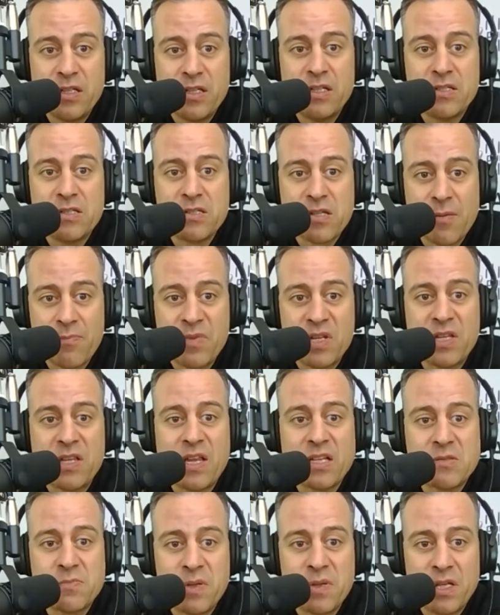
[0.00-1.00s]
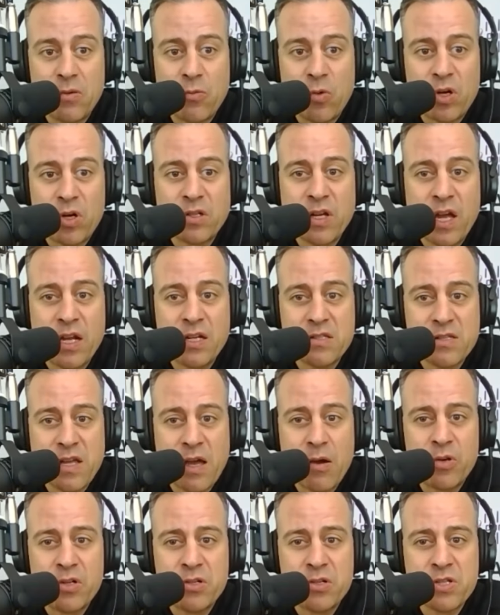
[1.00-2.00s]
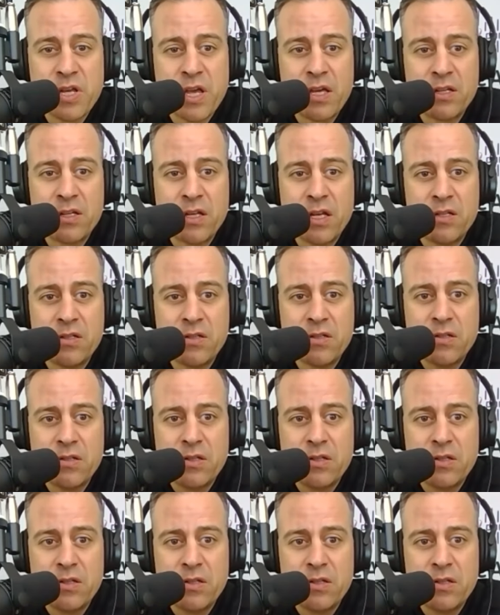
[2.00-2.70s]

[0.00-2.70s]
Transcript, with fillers: is something that's being worked on. Is that what you're saying then?